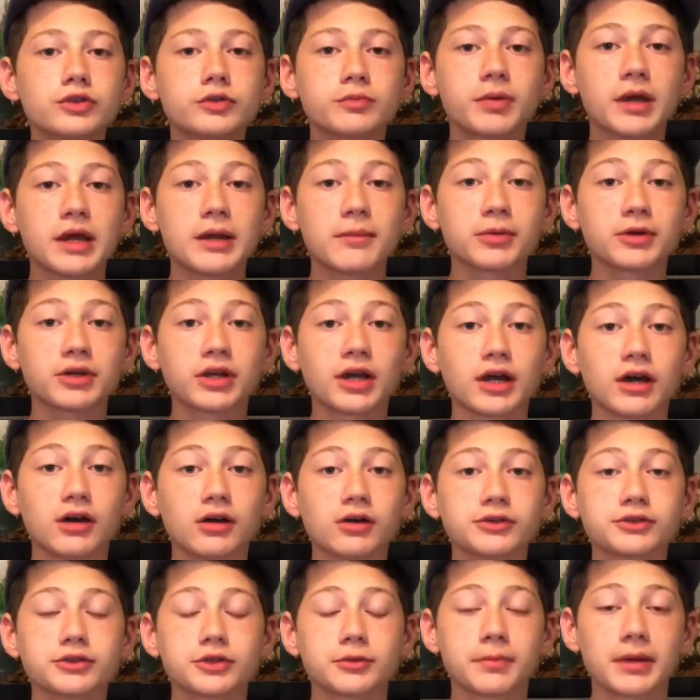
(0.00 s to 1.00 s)
paper
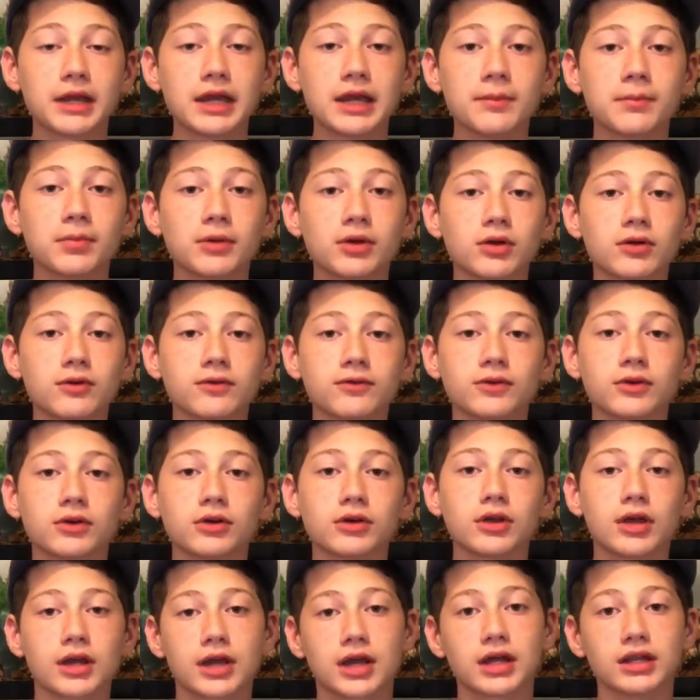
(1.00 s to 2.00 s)
towels or paper for
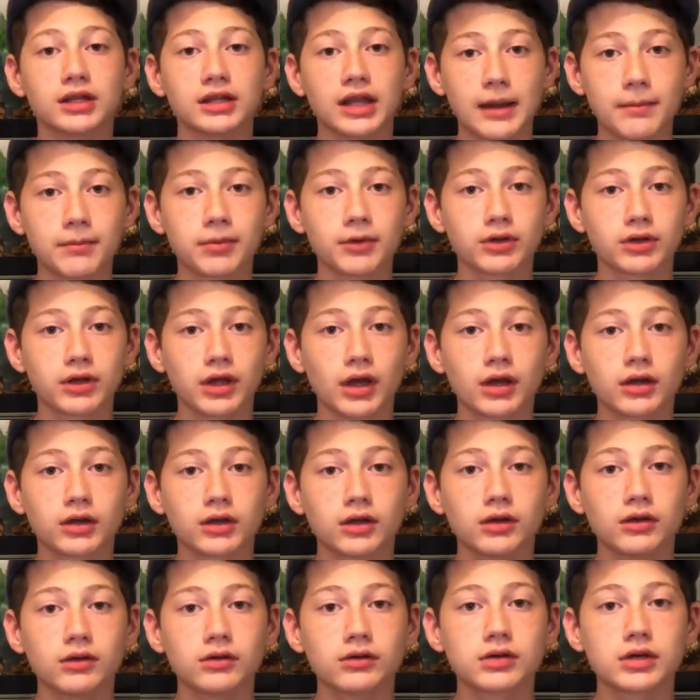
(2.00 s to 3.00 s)
like a leopard
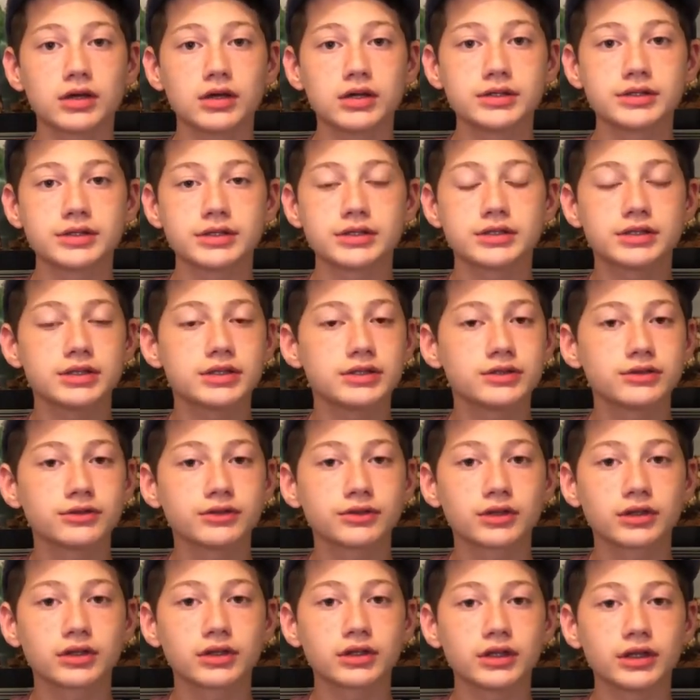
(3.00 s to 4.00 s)
gecko because it's easier to
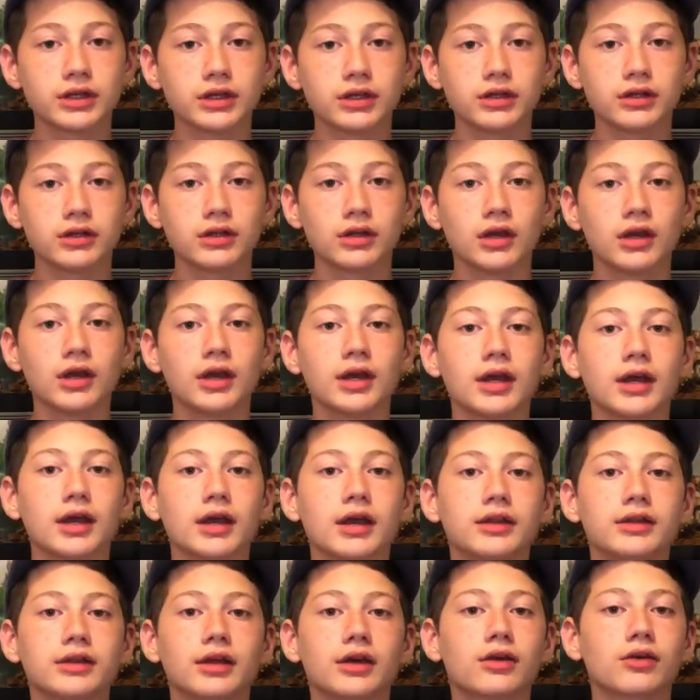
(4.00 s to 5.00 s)
clean
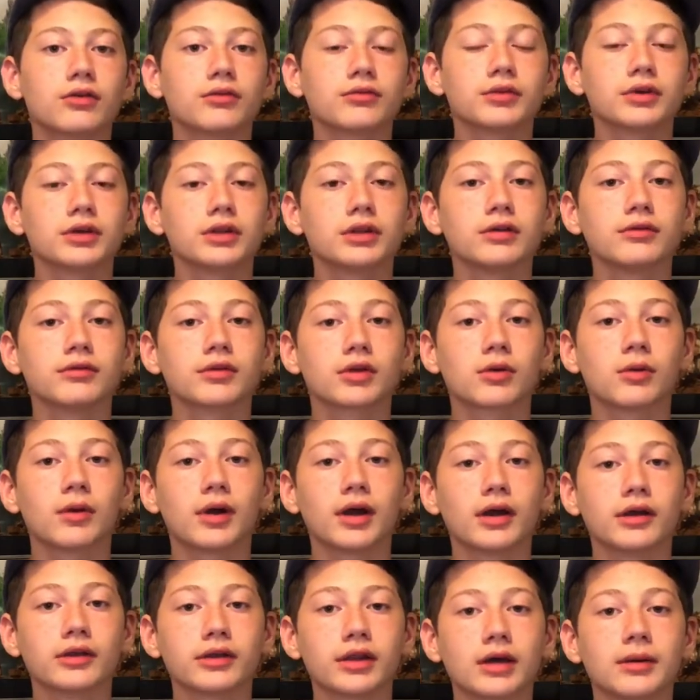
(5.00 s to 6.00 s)
and they don't really
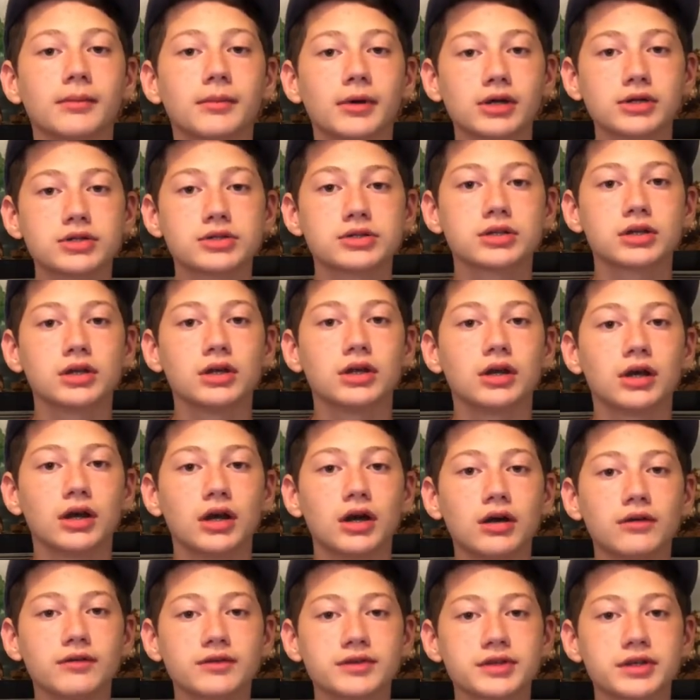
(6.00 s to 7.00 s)
require that much
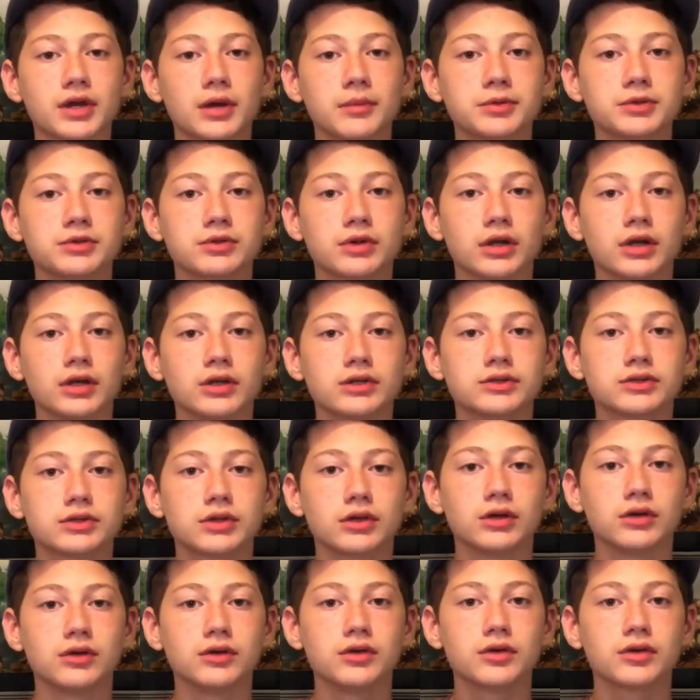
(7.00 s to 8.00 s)
of a substrate,
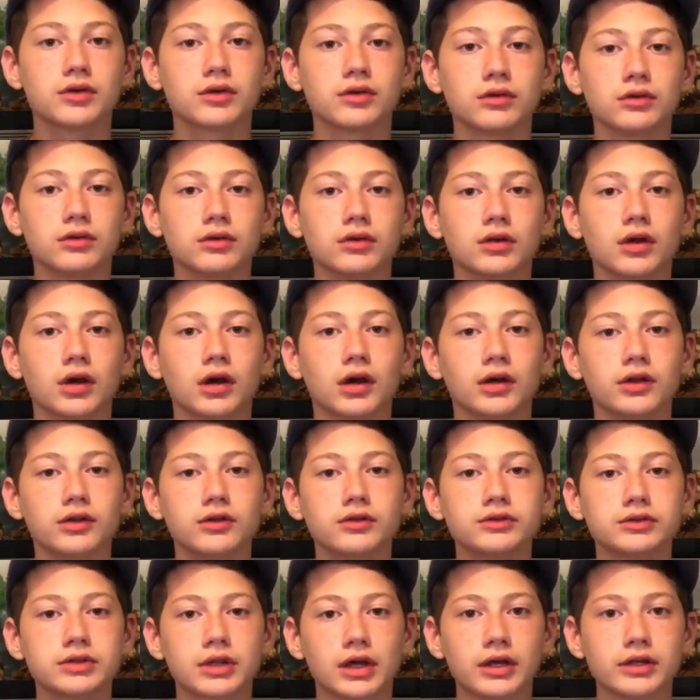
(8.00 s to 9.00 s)
so you can
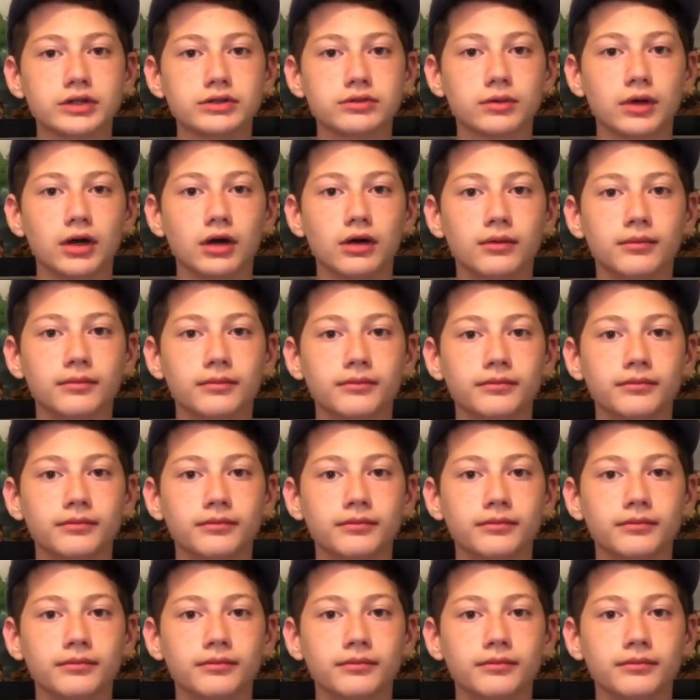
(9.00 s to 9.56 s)
use that as well.